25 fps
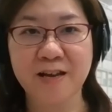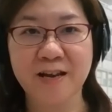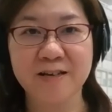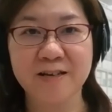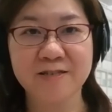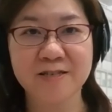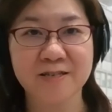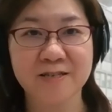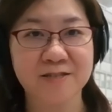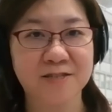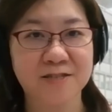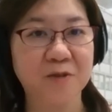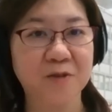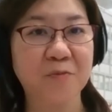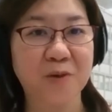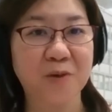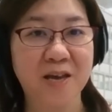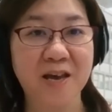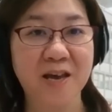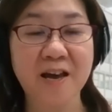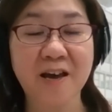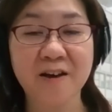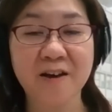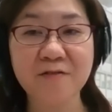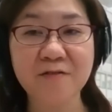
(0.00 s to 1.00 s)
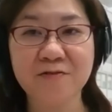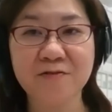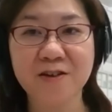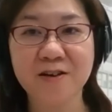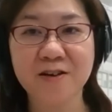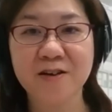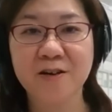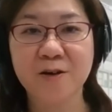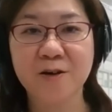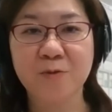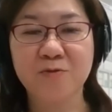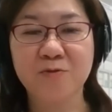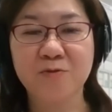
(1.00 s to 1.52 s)
assets that we have,
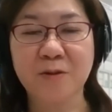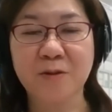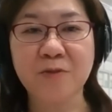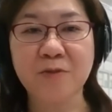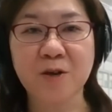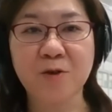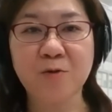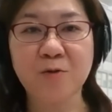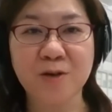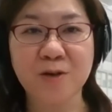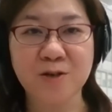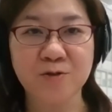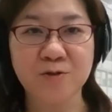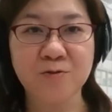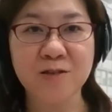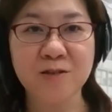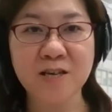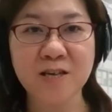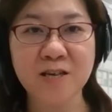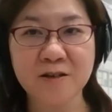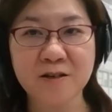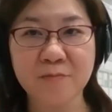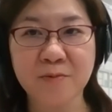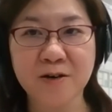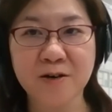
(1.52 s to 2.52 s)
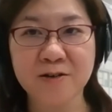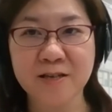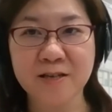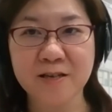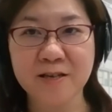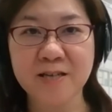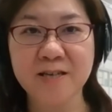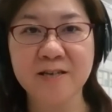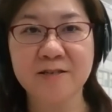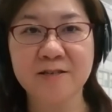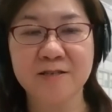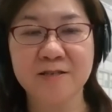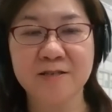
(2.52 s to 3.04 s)
something quite unique about
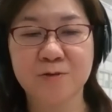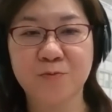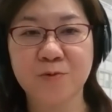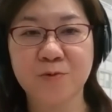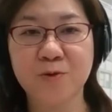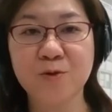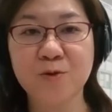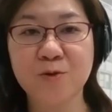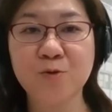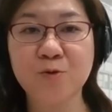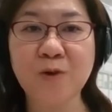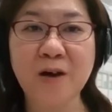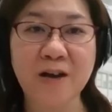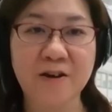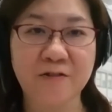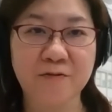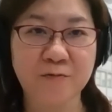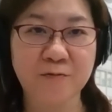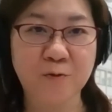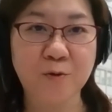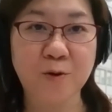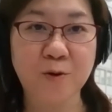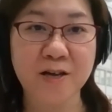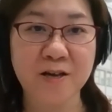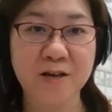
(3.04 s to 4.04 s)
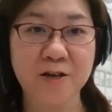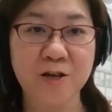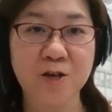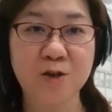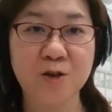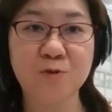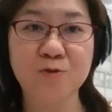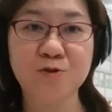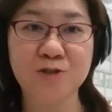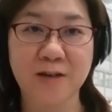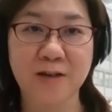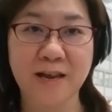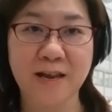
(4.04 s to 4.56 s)
Elite is we do have quite a
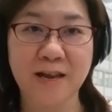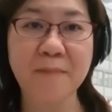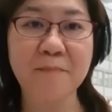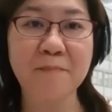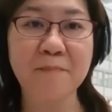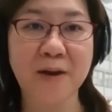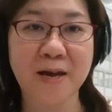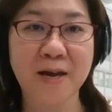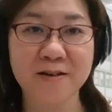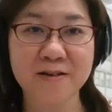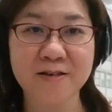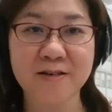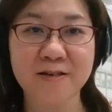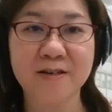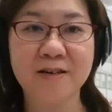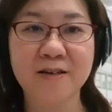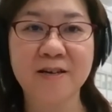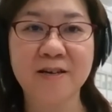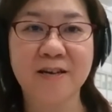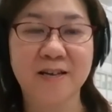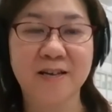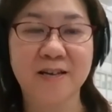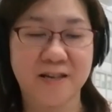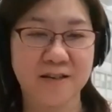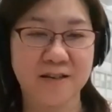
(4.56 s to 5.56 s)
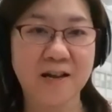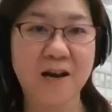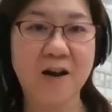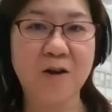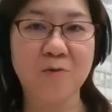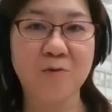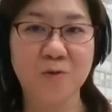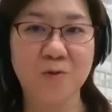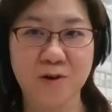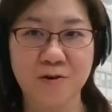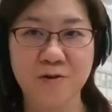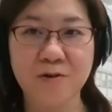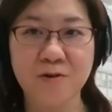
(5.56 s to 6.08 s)
huge land bank in
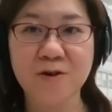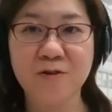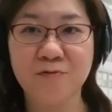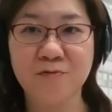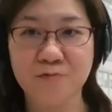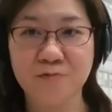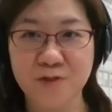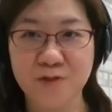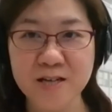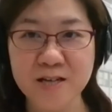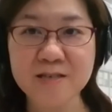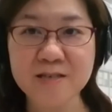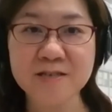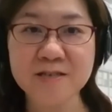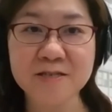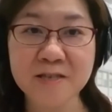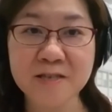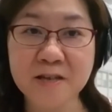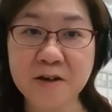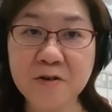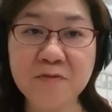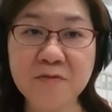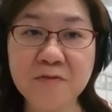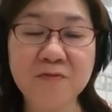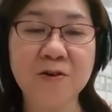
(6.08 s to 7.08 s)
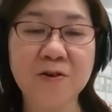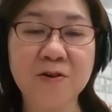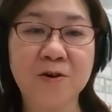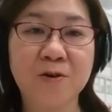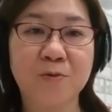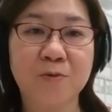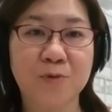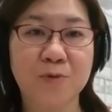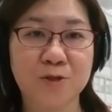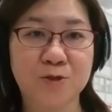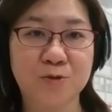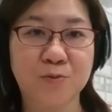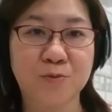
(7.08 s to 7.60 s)
our REIT itself,
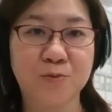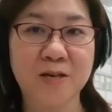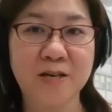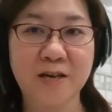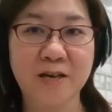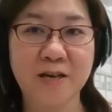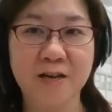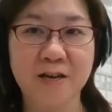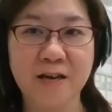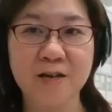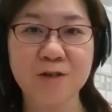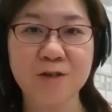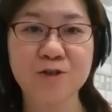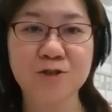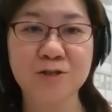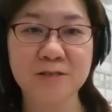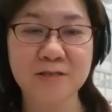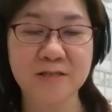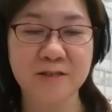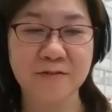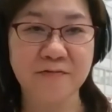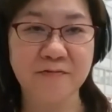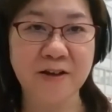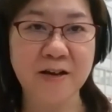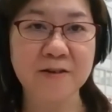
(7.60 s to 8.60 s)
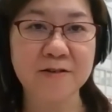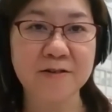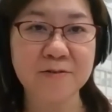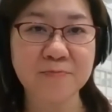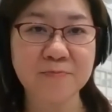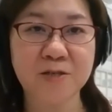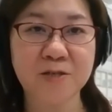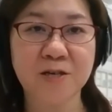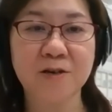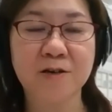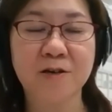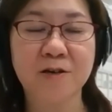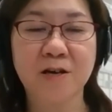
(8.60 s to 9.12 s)
which we can actually
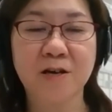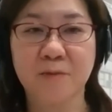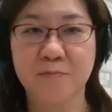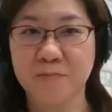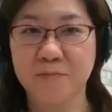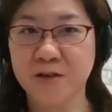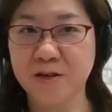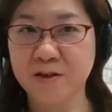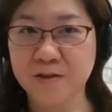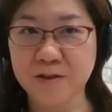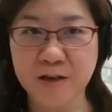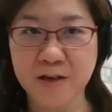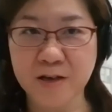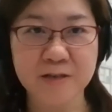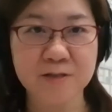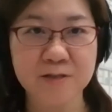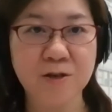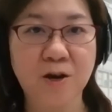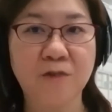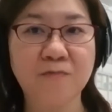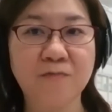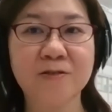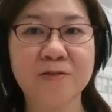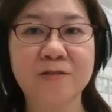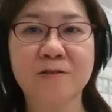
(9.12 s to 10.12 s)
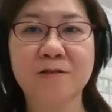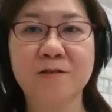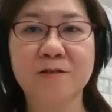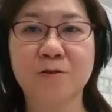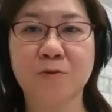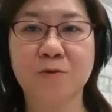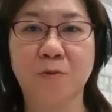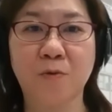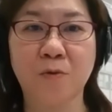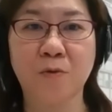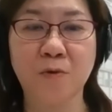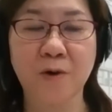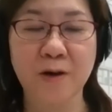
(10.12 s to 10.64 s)
develop either as offices
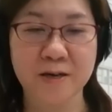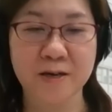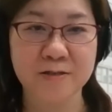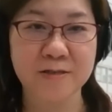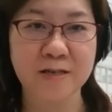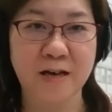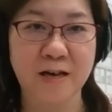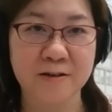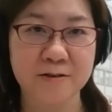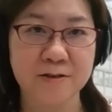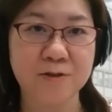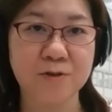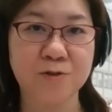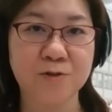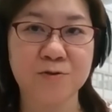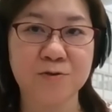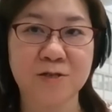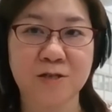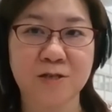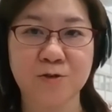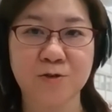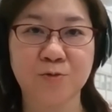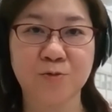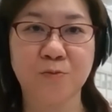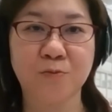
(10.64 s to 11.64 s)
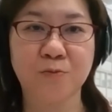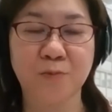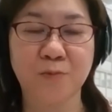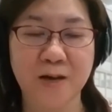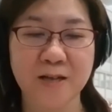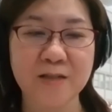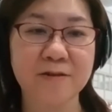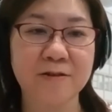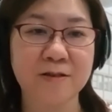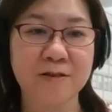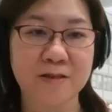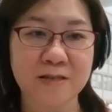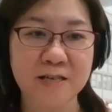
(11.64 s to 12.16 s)
or as other usage
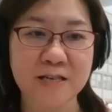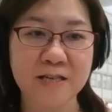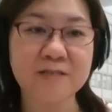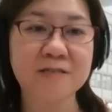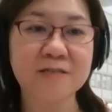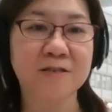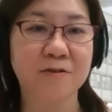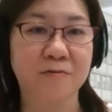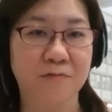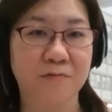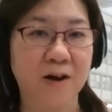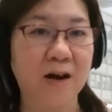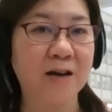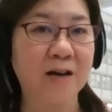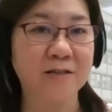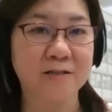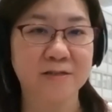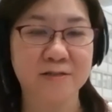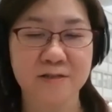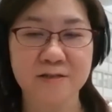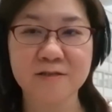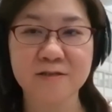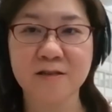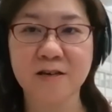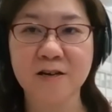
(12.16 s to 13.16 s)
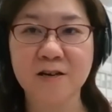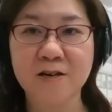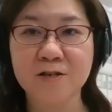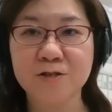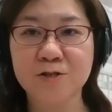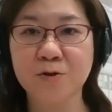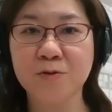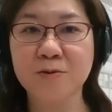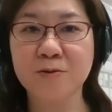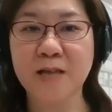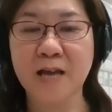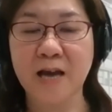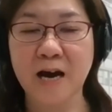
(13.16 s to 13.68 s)
when the needs arises.
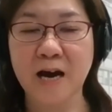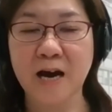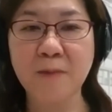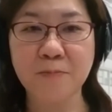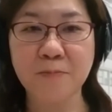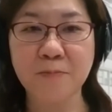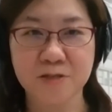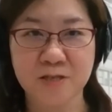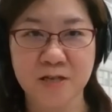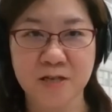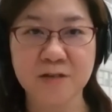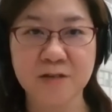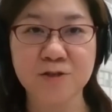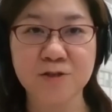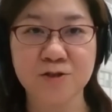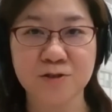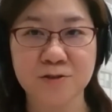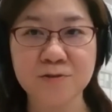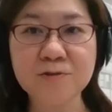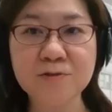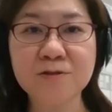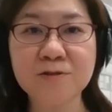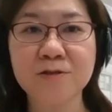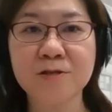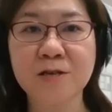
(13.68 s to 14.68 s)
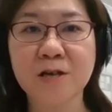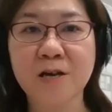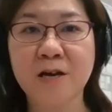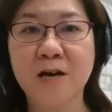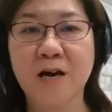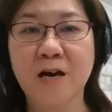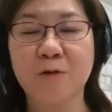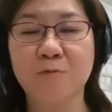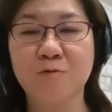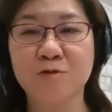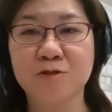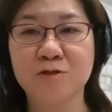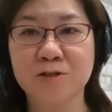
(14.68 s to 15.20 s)
So there are potentials.
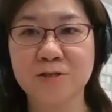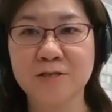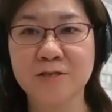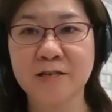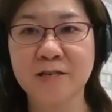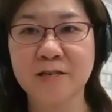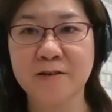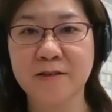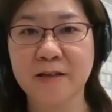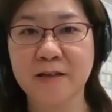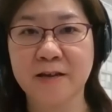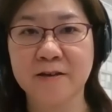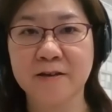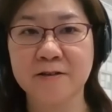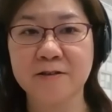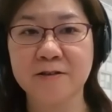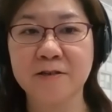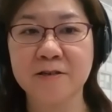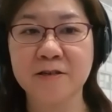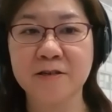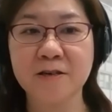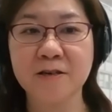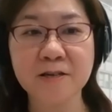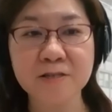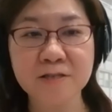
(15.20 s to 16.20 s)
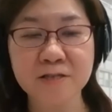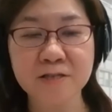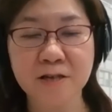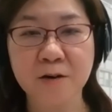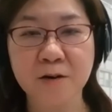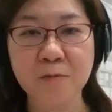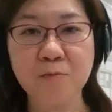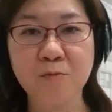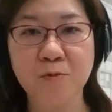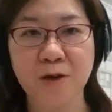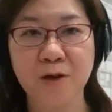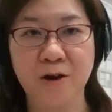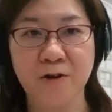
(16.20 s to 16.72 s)
I would just say that in the near
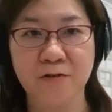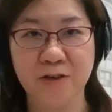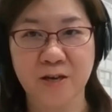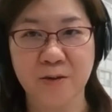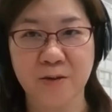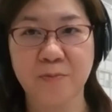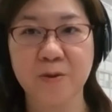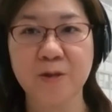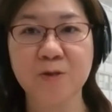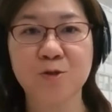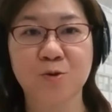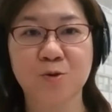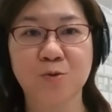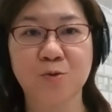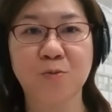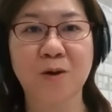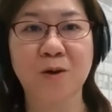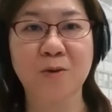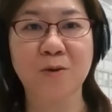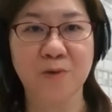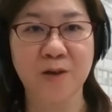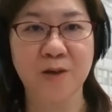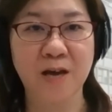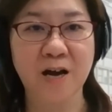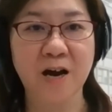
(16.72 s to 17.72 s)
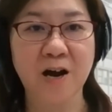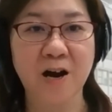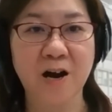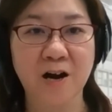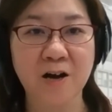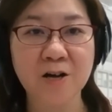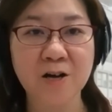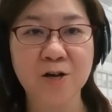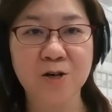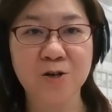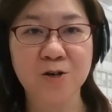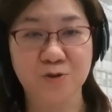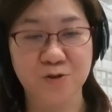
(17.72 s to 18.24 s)
term, we are keeping to what we are
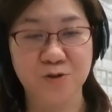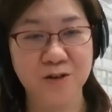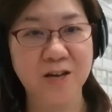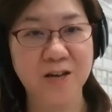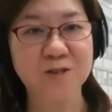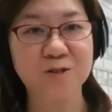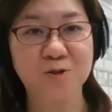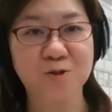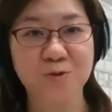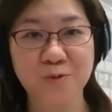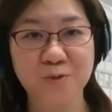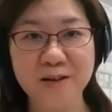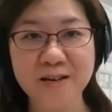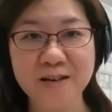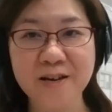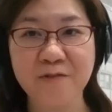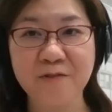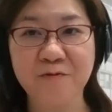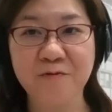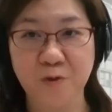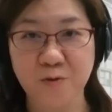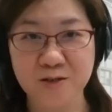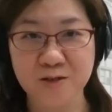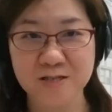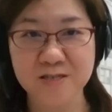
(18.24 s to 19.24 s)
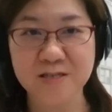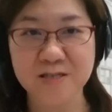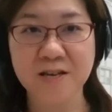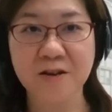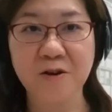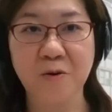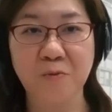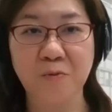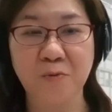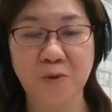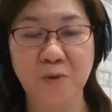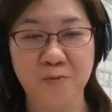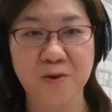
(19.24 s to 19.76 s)
good at doing and focusing
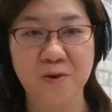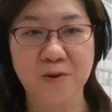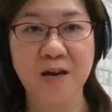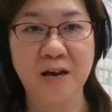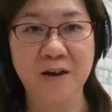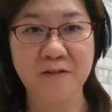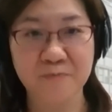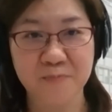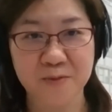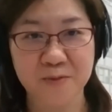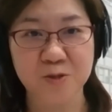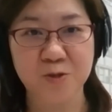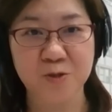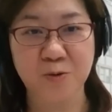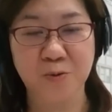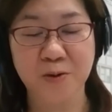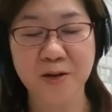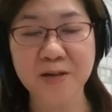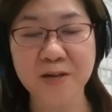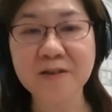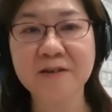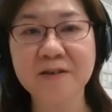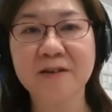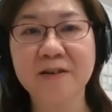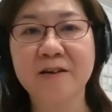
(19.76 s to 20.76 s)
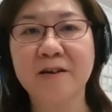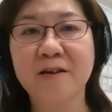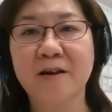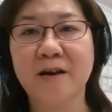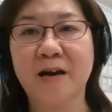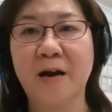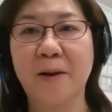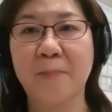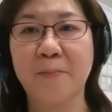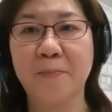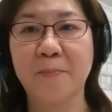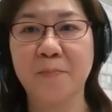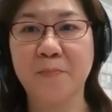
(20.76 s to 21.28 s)
on what we have been doing.
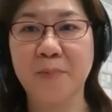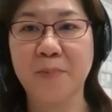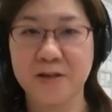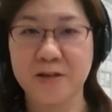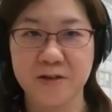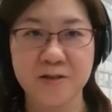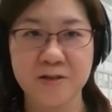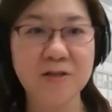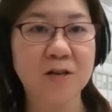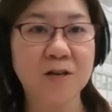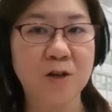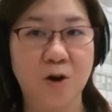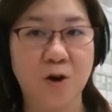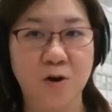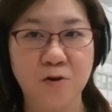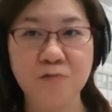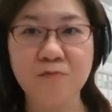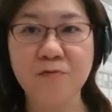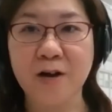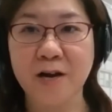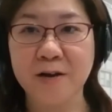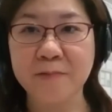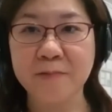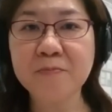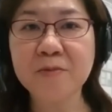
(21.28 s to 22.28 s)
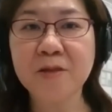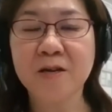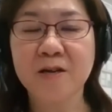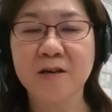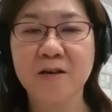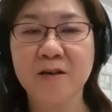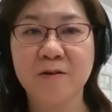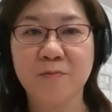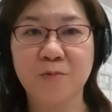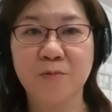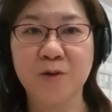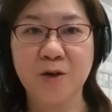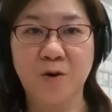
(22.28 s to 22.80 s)
But in the long run,
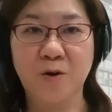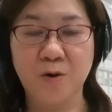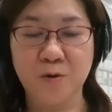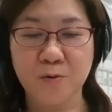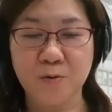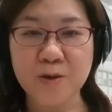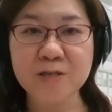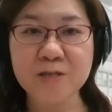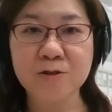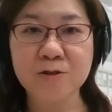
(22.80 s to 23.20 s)
we are